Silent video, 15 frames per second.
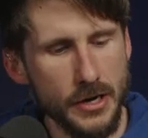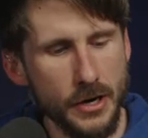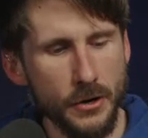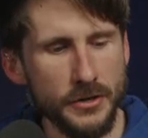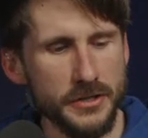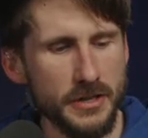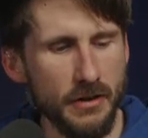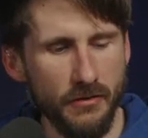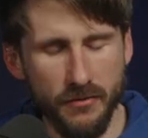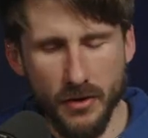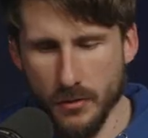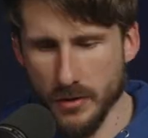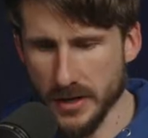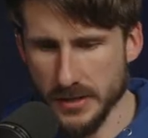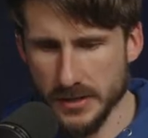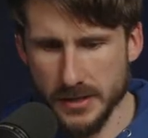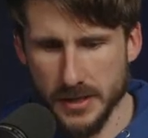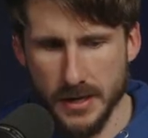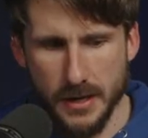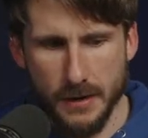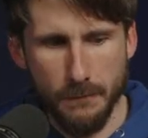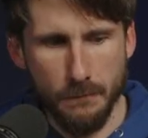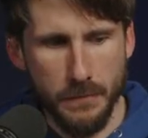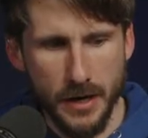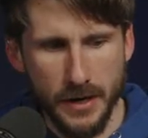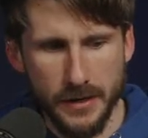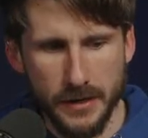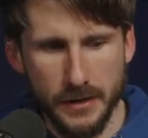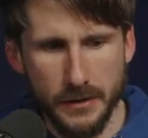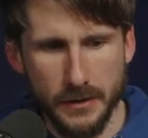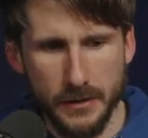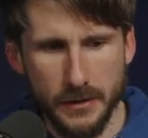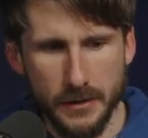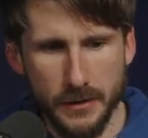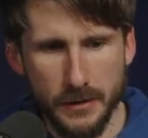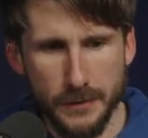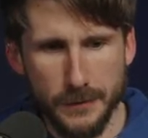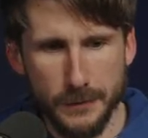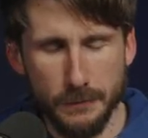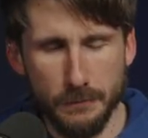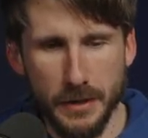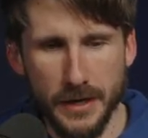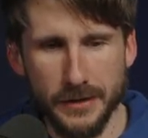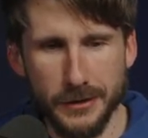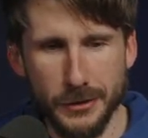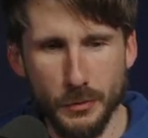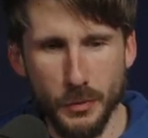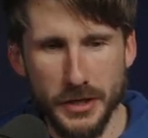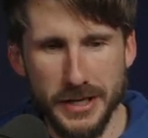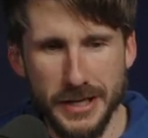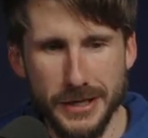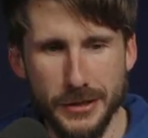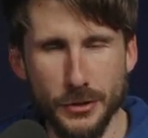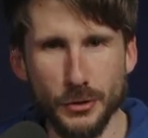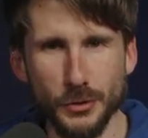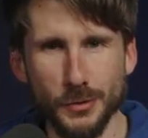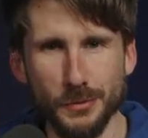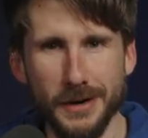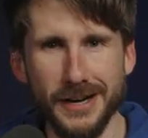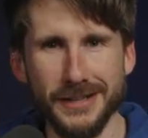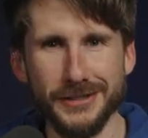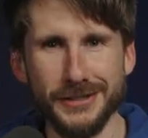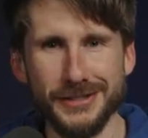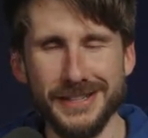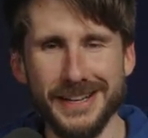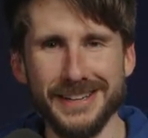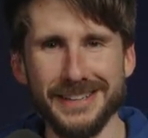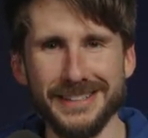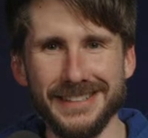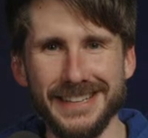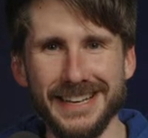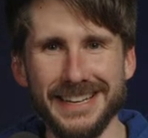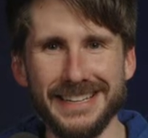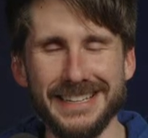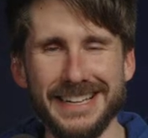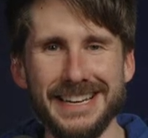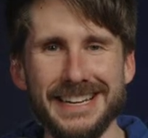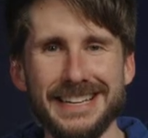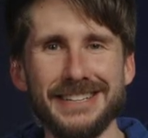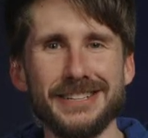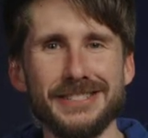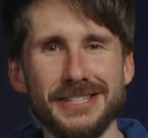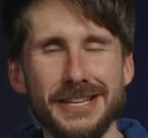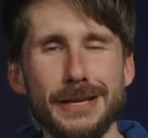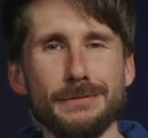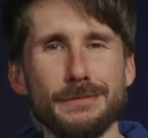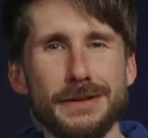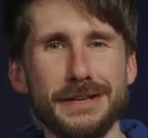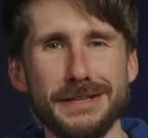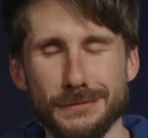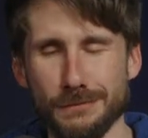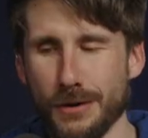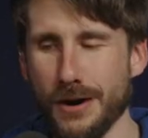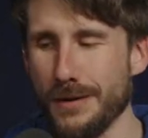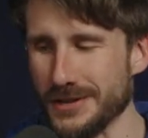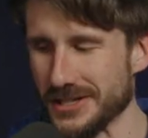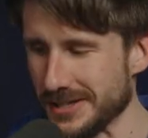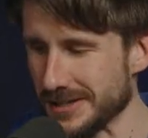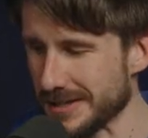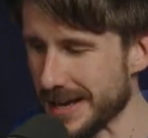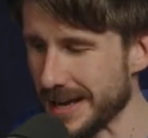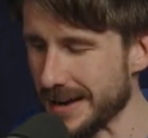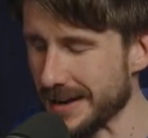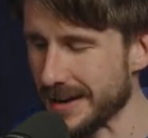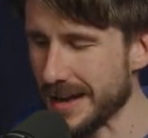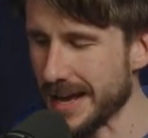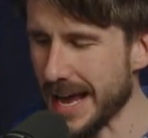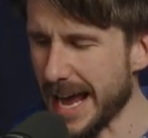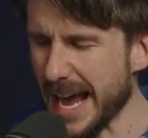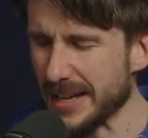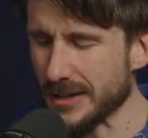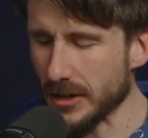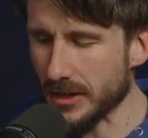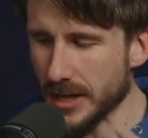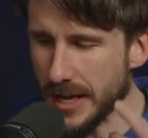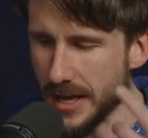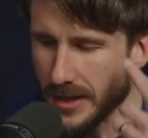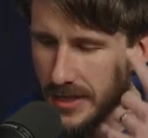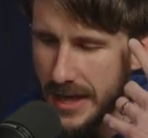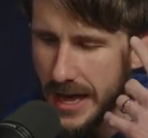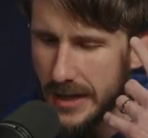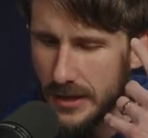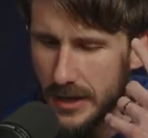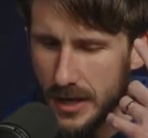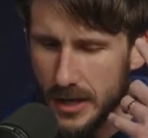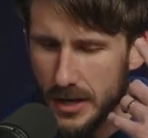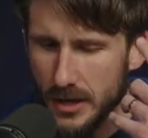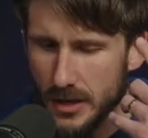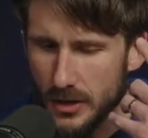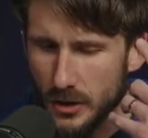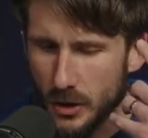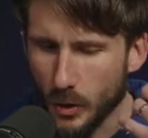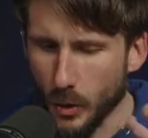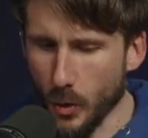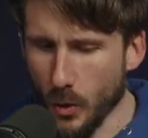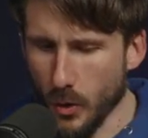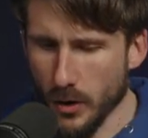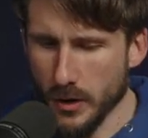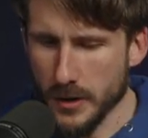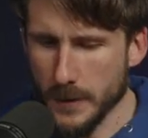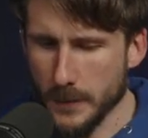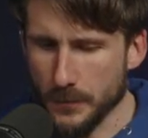or self focused, but but we need those reminders that uh, that that he does keep his promises and and to think that the Lord